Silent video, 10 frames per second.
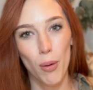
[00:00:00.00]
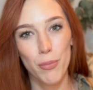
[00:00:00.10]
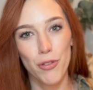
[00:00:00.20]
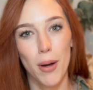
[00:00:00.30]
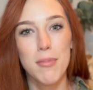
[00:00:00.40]

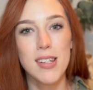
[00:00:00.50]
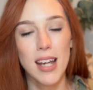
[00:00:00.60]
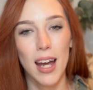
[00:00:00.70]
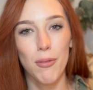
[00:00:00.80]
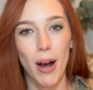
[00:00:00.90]
from
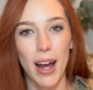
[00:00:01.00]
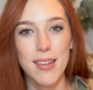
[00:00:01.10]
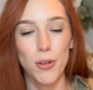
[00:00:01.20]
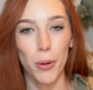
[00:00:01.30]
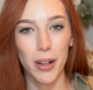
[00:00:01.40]
DIY to
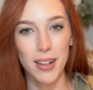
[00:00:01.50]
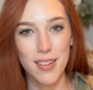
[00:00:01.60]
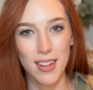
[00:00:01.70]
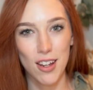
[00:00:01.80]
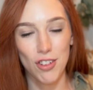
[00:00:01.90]

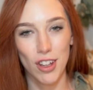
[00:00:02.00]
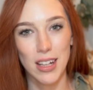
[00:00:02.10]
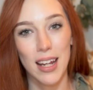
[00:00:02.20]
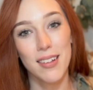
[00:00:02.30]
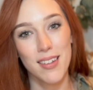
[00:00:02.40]
organization
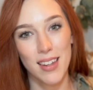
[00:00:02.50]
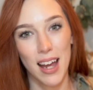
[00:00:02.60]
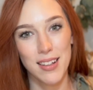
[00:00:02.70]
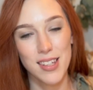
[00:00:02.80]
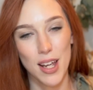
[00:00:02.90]
and
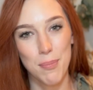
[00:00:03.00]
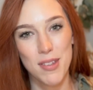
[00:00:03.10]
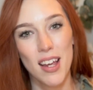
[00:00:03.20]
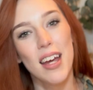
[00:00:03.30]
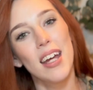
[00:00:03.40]
design tips.
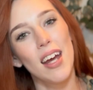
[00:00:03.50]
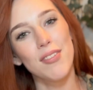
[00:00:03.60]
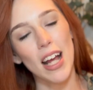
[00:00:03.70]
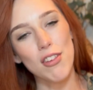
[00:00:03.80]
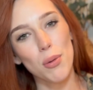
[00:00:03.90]
If
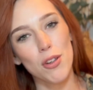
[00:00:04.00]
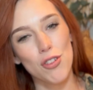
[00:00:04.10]
that's what you're